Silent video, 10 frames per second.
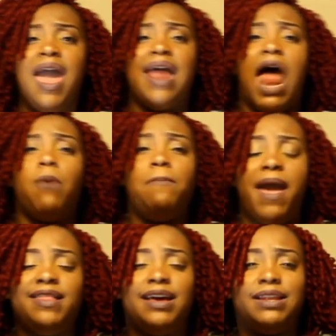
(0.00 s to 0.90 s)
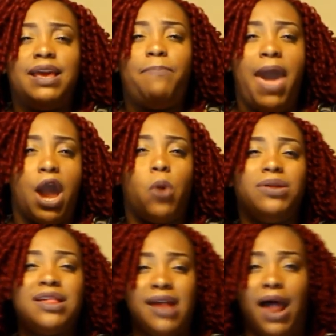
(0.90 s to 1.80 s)
And I would basically pair it
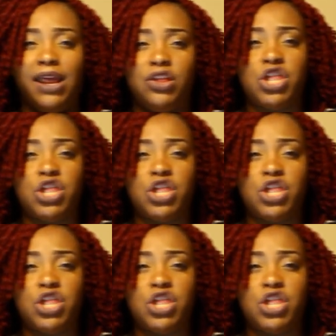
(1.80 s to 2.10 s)
with solid.